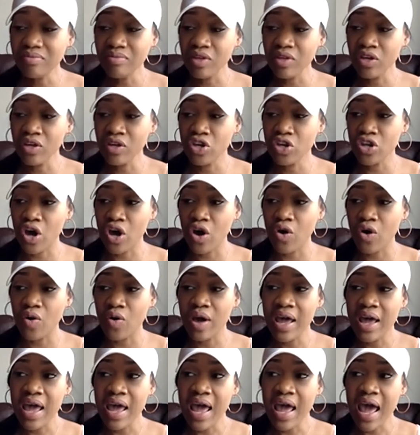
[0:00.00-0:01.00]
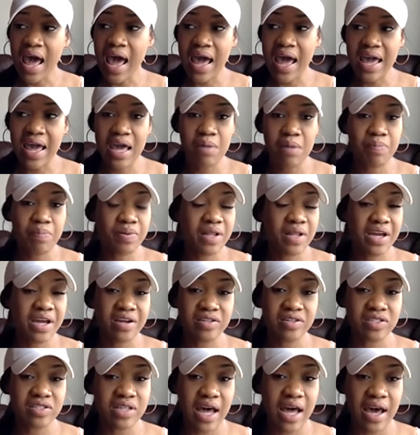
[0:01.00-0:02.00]
I had
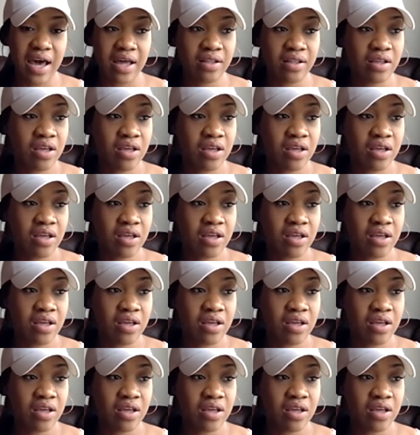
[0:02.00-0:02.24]
players not,